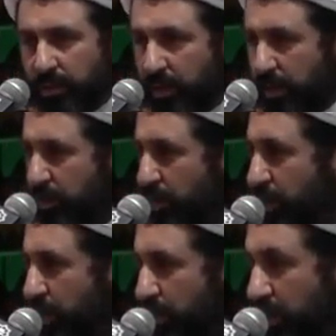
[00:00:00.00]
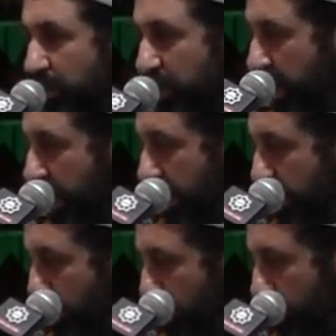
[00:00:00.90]
There is no request.
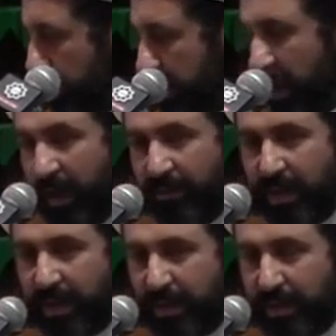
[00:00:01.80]
Do you see even